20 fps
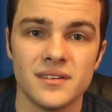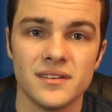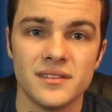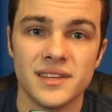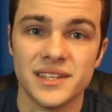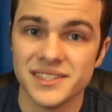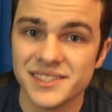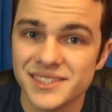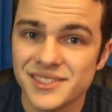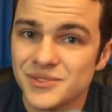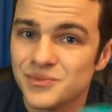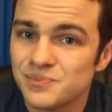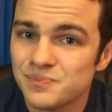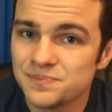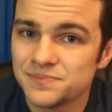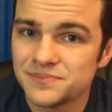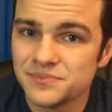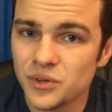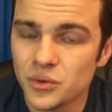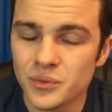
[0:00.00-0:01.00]
this is
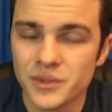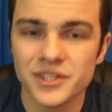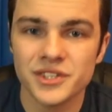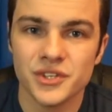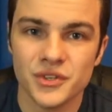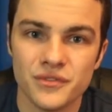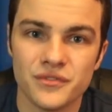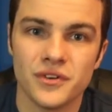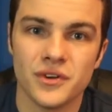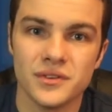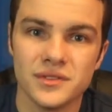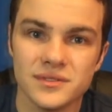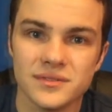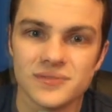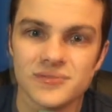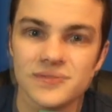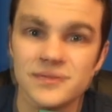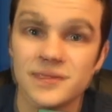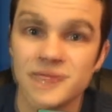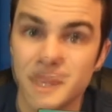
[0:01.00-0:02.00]
a really good phone.
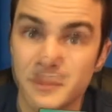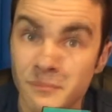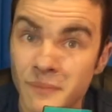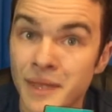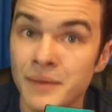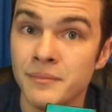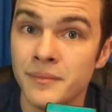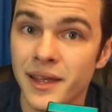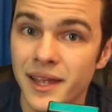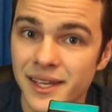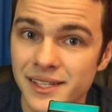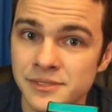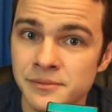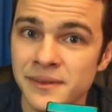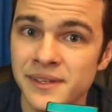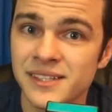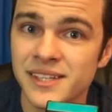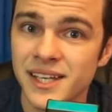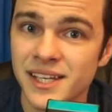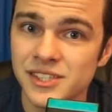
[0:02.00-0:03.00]
It met my
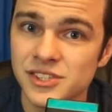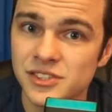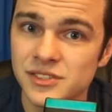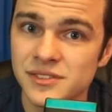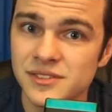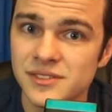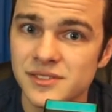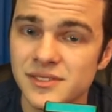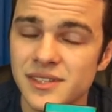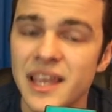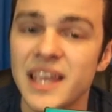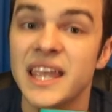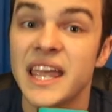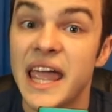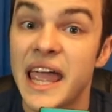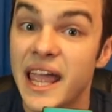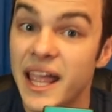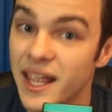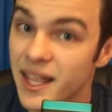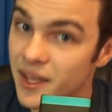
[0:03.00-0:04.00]
expectations,
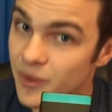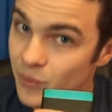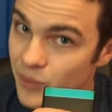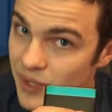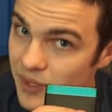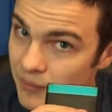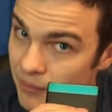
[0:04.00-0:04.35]
it went